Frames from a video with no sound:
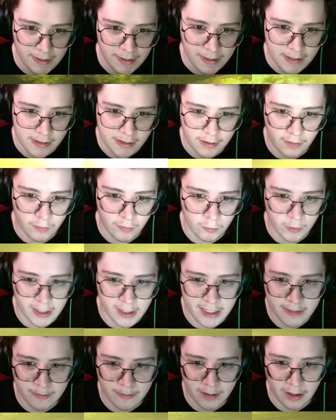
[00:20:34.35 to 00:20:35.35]
So you have a
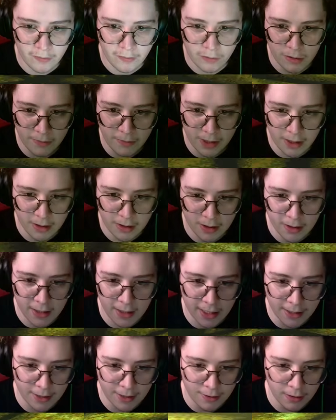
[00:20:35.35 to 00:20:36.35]
raised platform here
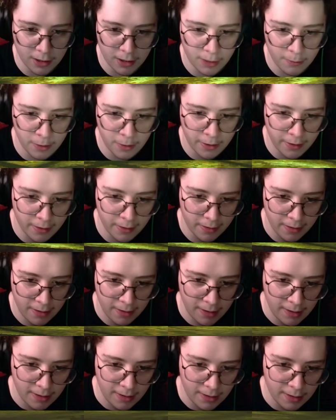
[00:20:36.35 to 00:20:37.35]
and then a lowered.
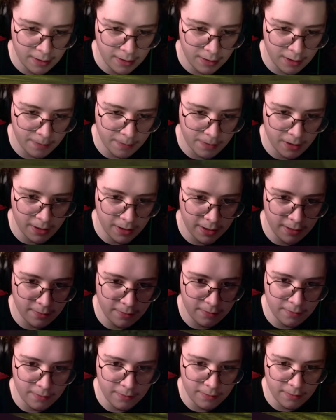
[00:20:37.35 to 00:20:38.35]
You could probably
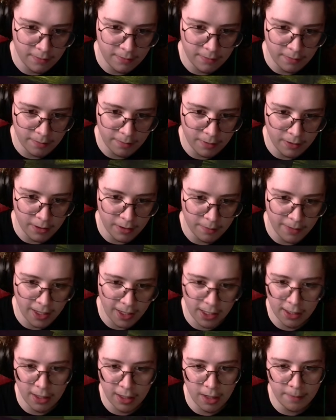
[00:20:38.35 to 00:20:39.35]
put your
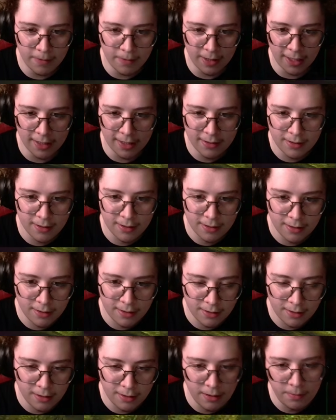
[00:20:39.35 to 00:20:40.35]
back up against this to
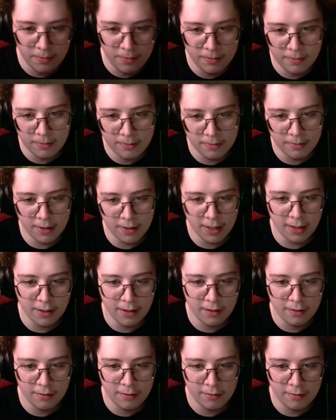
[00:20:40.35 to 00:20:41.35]
sleep. Like
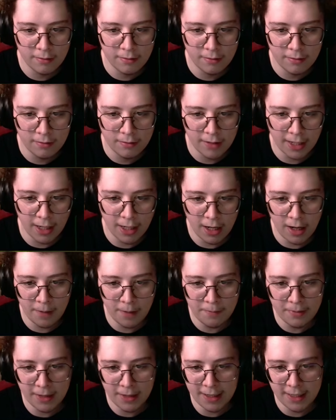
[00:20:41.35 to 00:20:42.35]
up
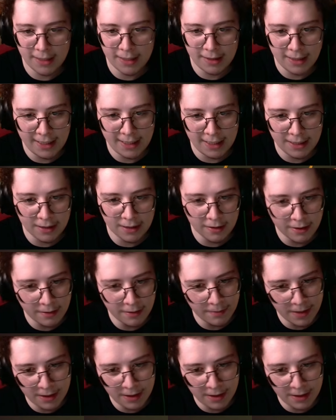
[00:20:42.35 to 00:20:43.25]
and then leaned a little bit.